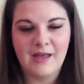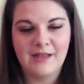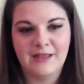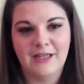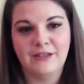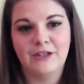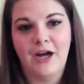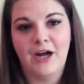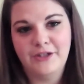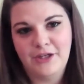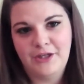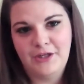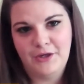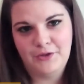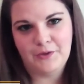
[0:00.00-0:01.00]
The
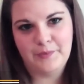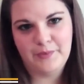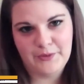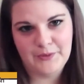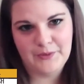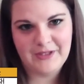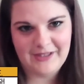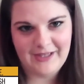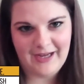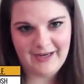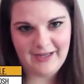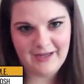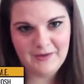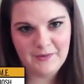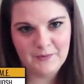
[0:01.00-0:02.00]
longitudinal boot
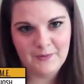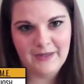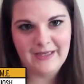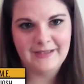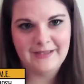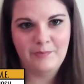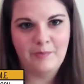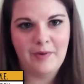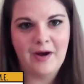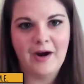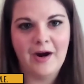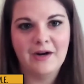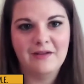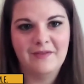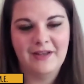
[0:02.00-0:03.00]
study was
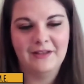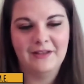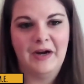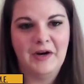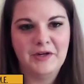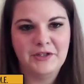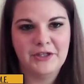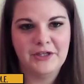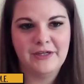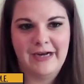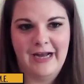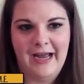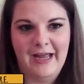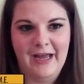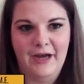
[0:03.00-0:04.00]
part of a larger
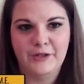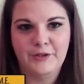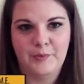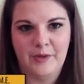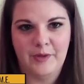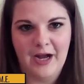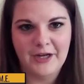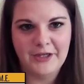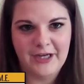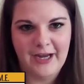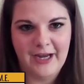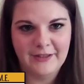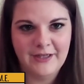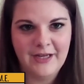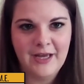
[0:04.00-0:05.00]
NIOSH
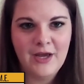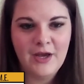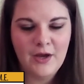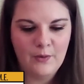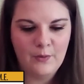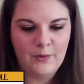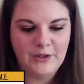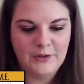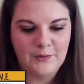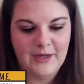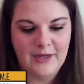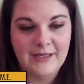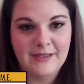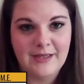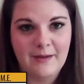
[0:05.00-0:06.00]
project, which
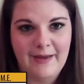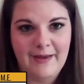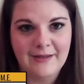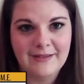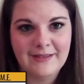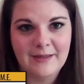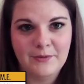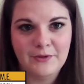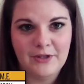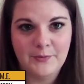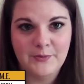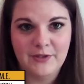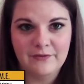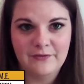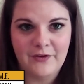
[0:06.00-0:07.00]
was about slip,
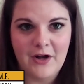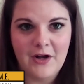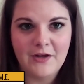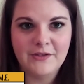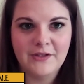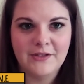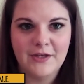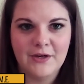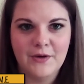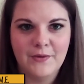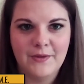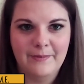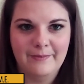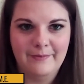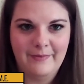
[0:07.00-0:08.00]
trips, and falls. So
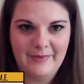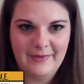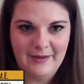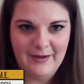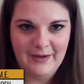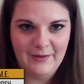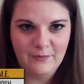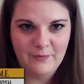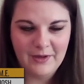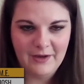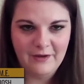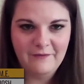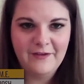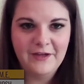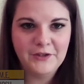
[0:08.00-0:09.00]
the
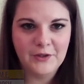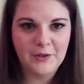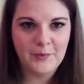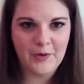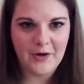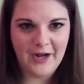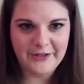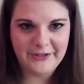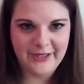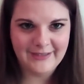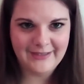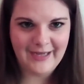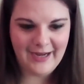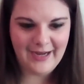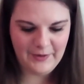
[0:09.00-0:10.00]
official
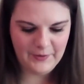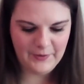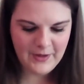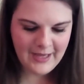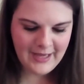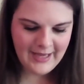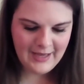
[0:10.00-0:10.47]
project title